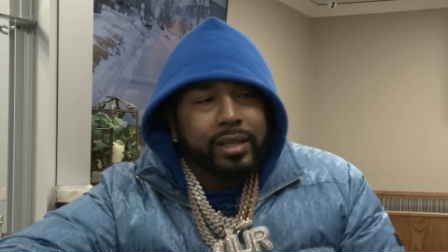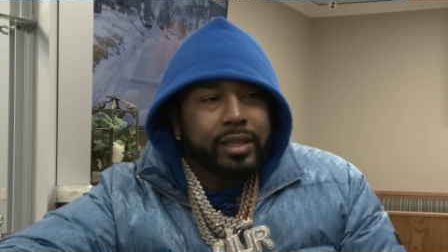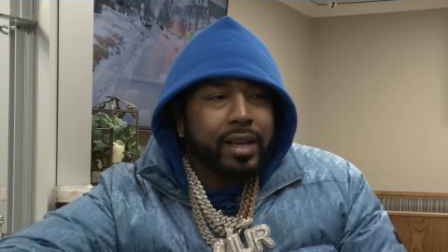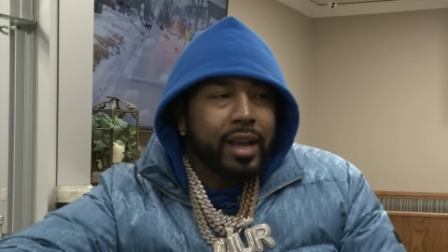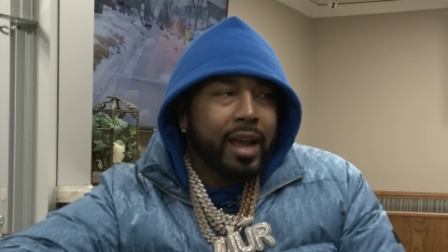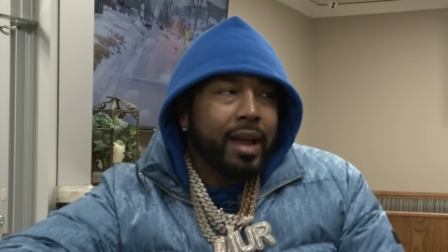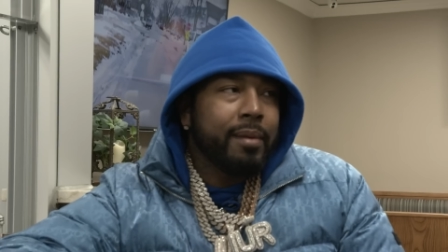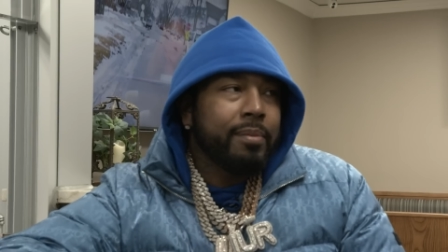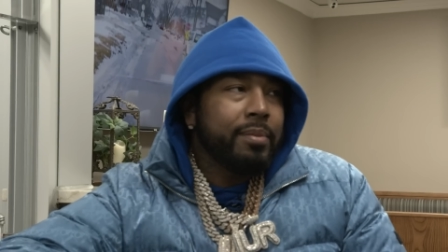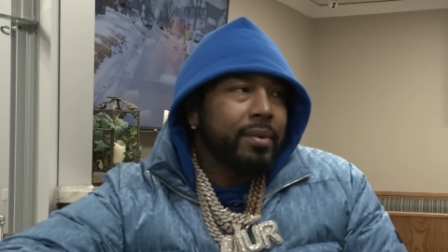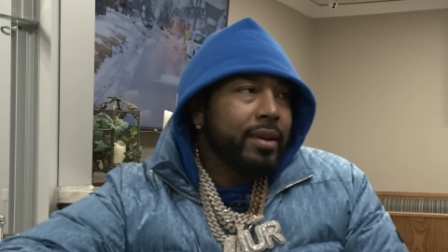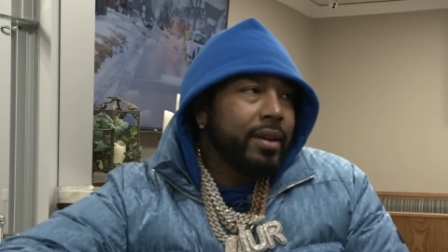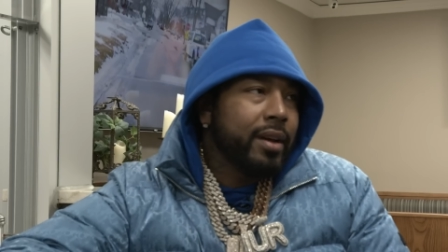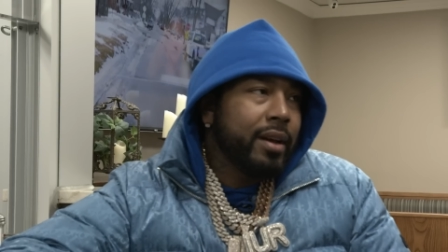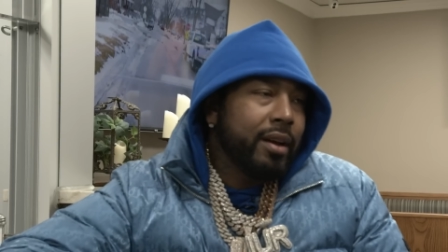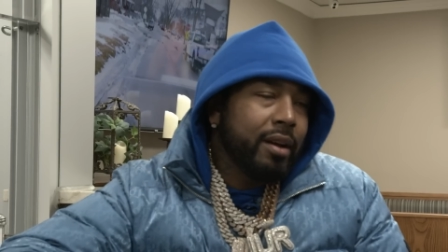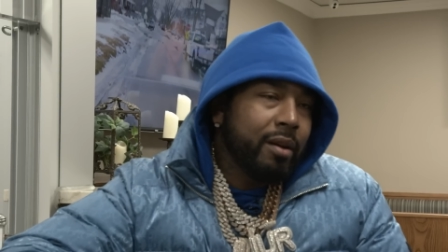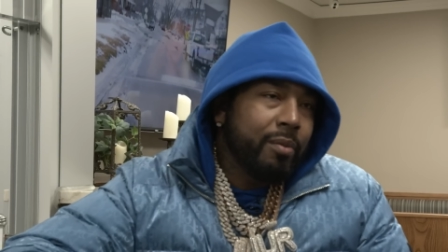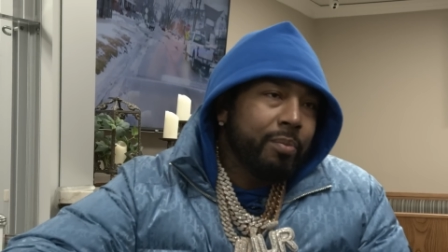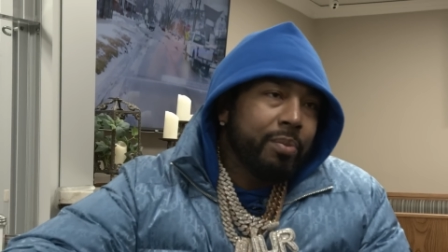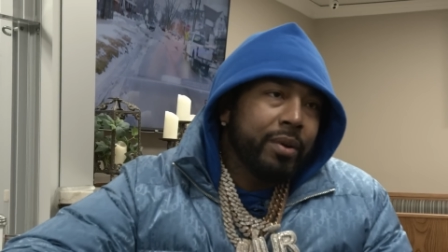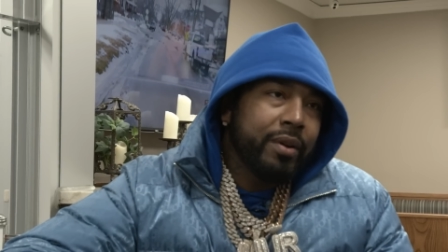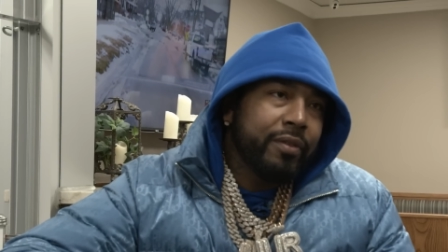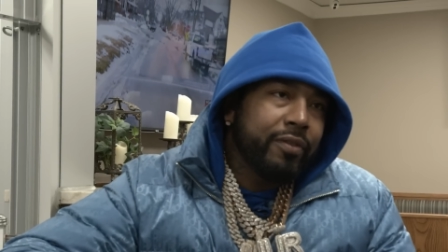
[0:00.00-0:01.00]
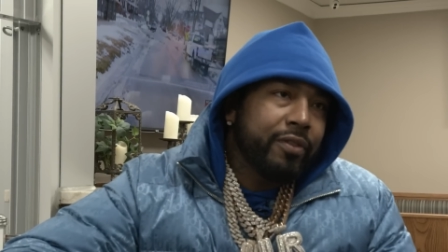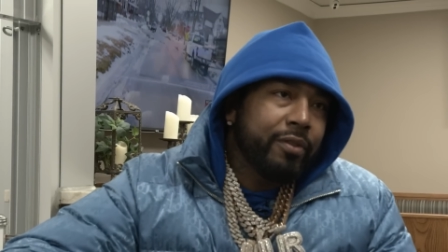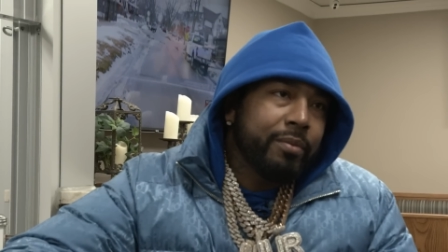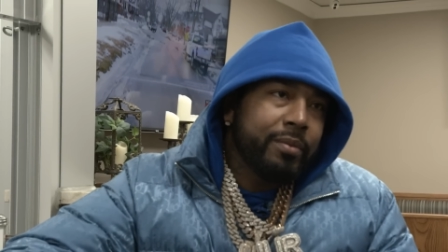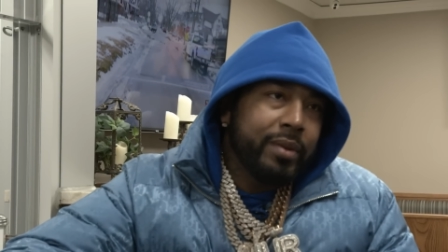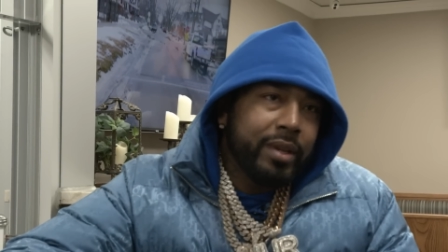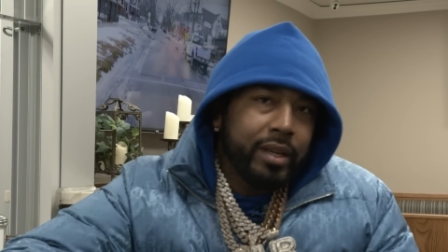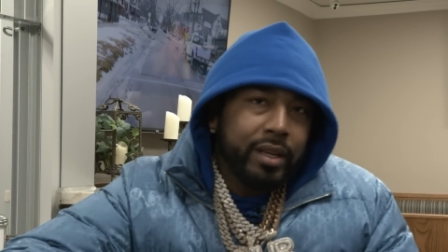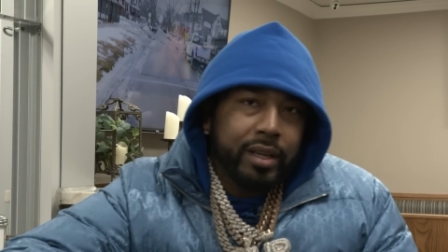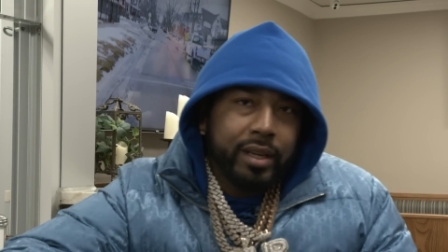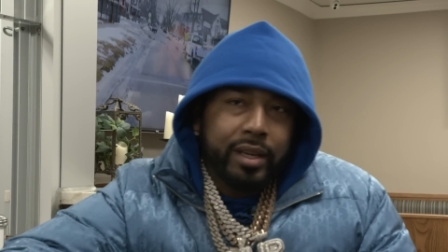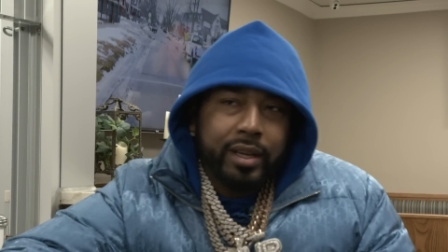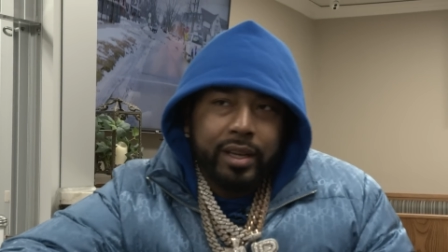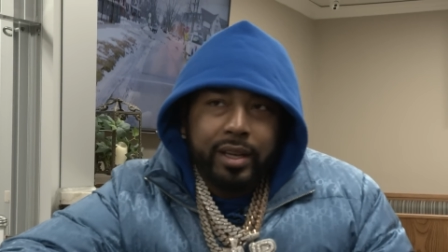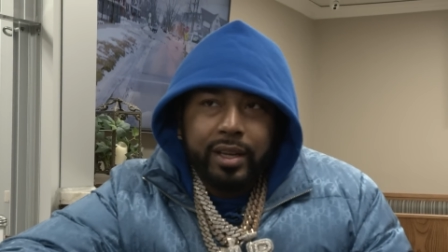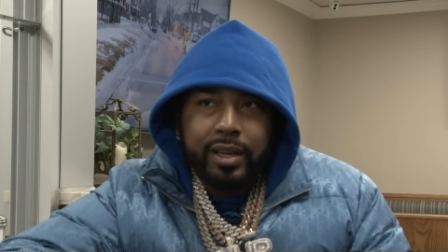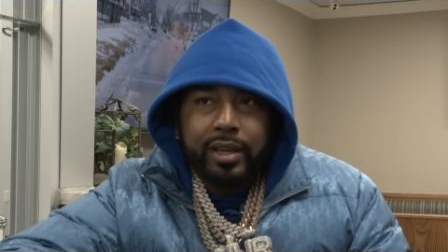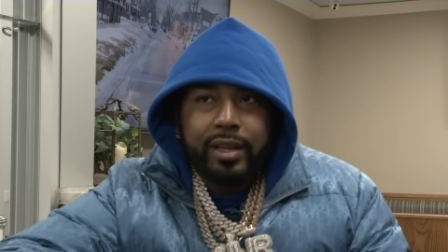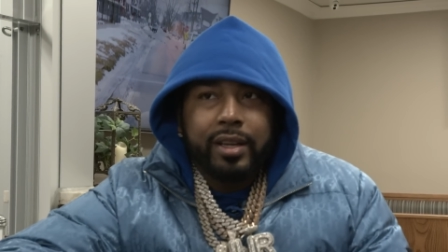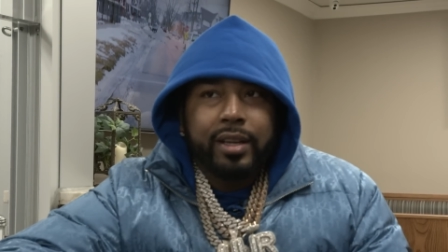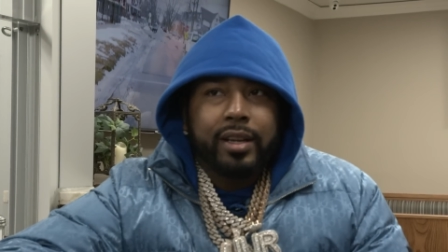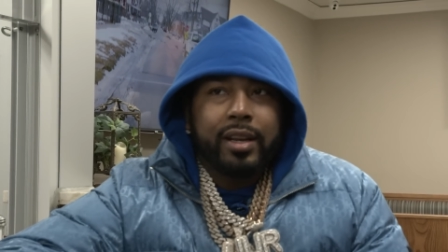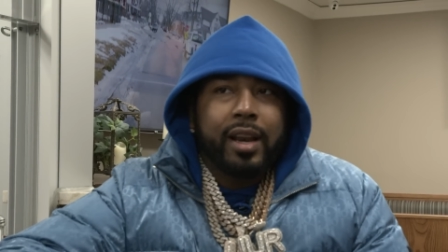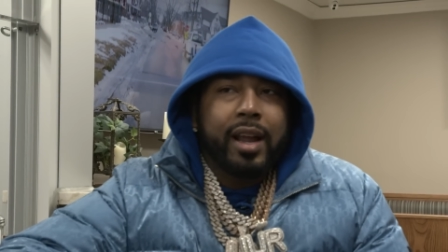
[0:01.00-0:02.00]
happened up here for me.
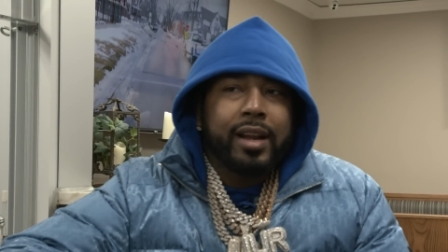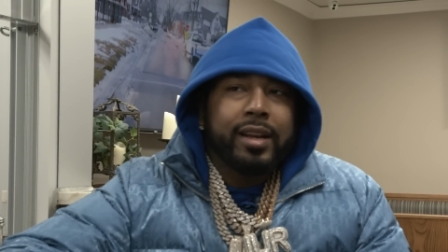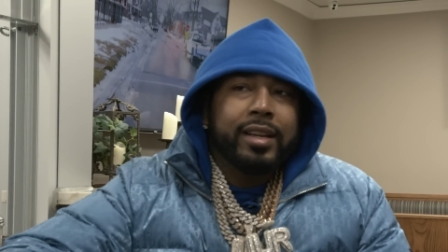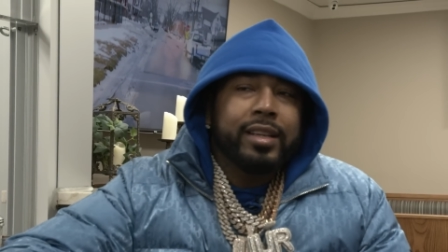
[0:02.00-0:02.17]
Like